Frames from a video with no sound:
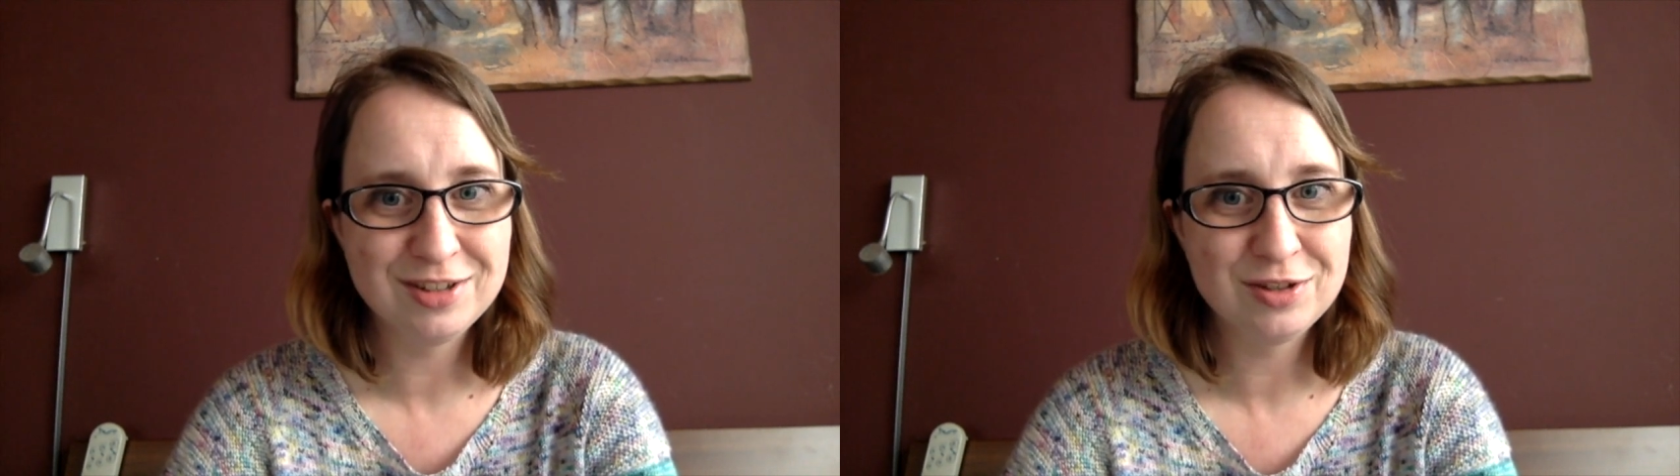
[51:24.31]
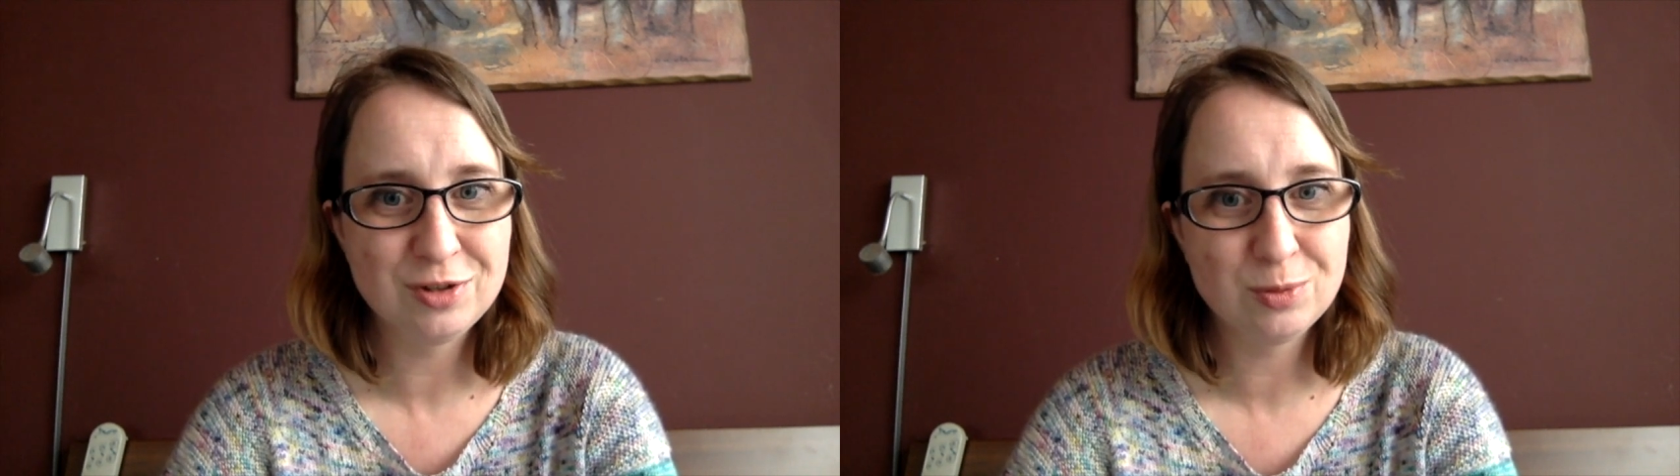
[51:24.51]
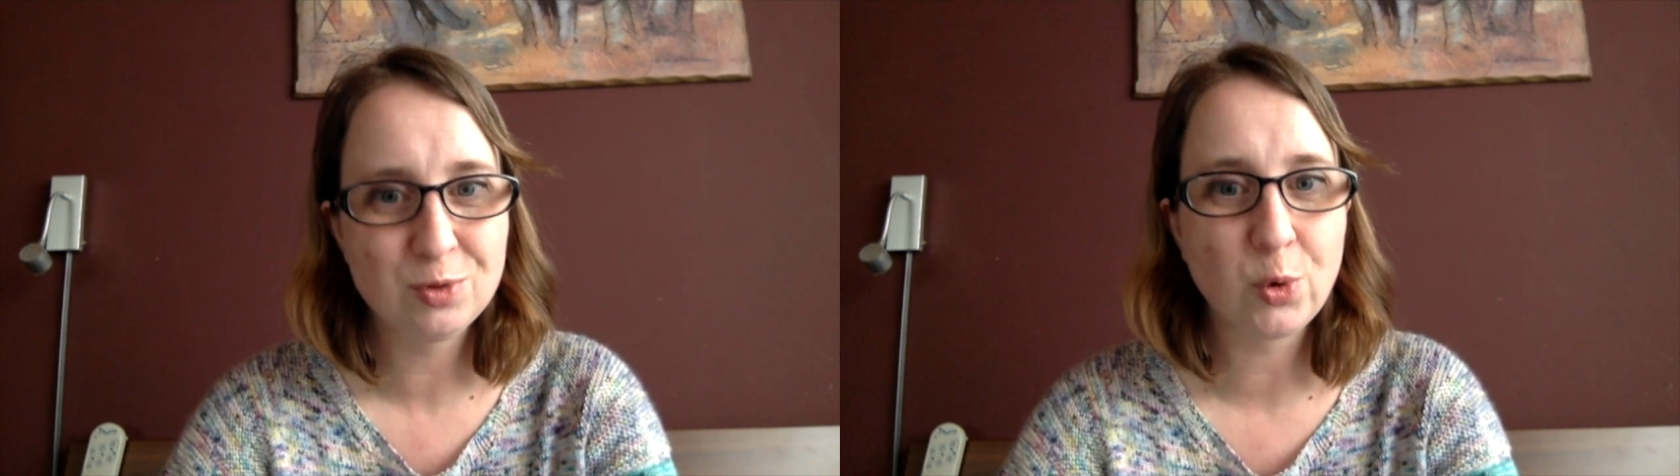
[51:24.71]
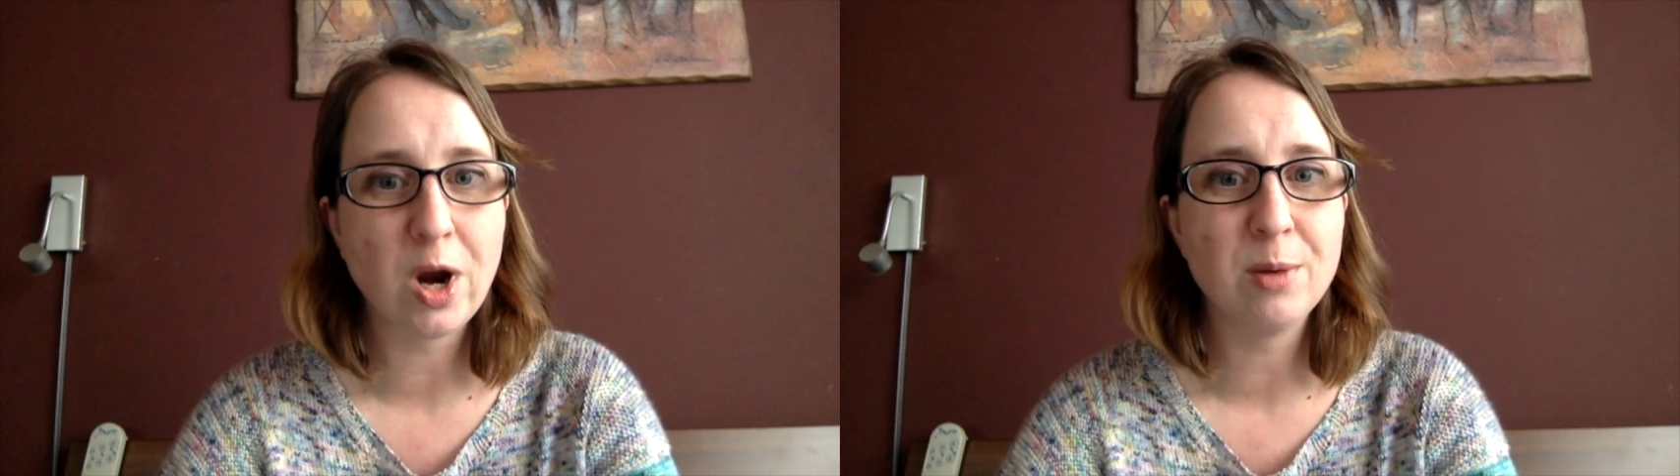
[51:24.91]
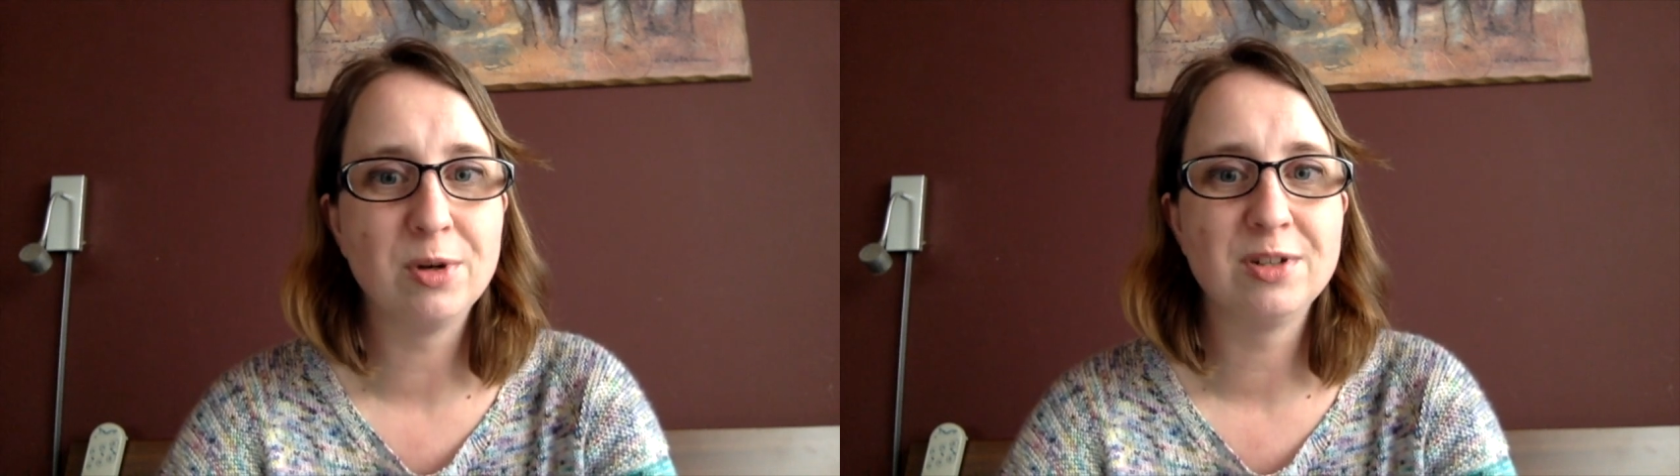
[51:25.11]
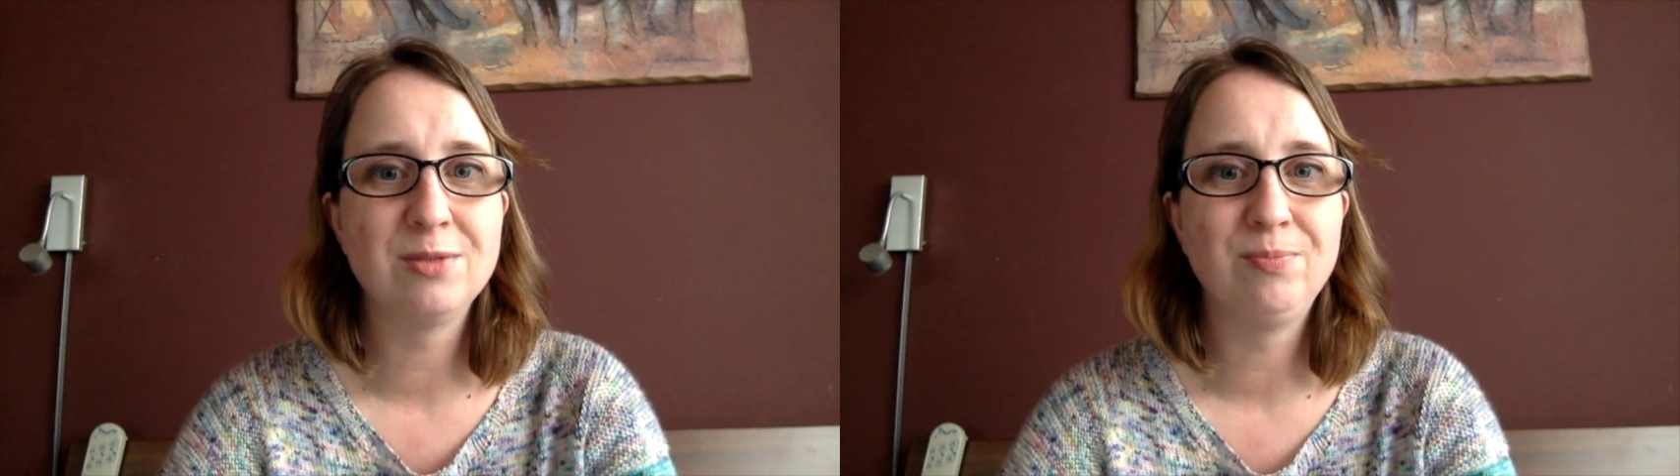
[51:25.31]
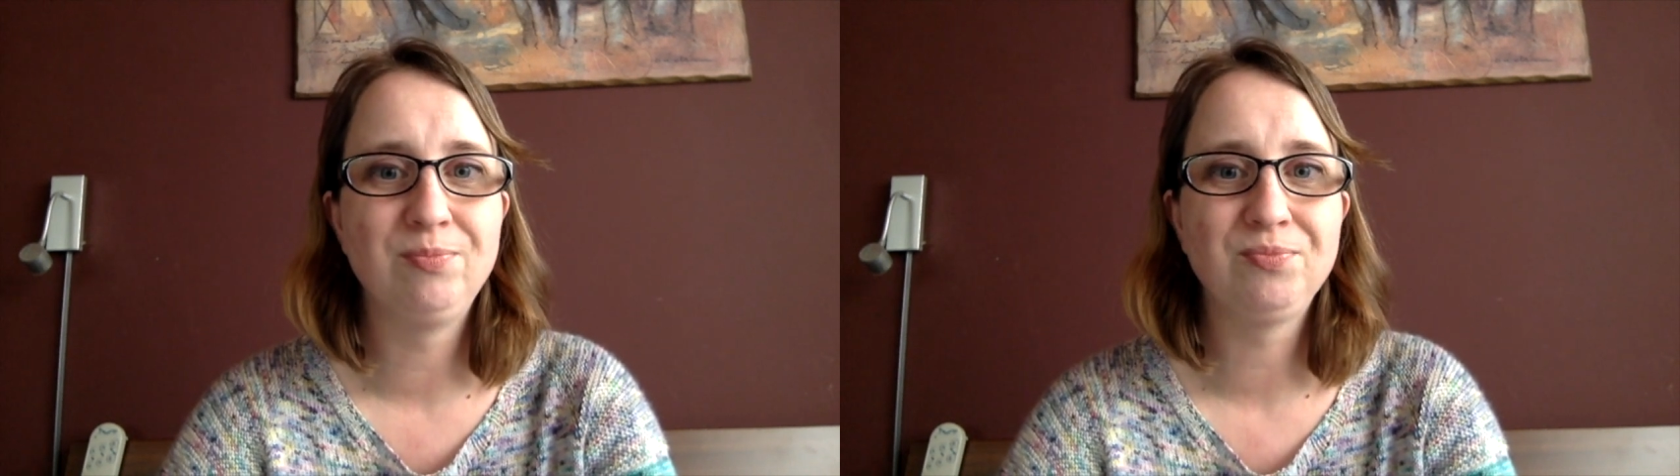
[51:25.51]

subscribers.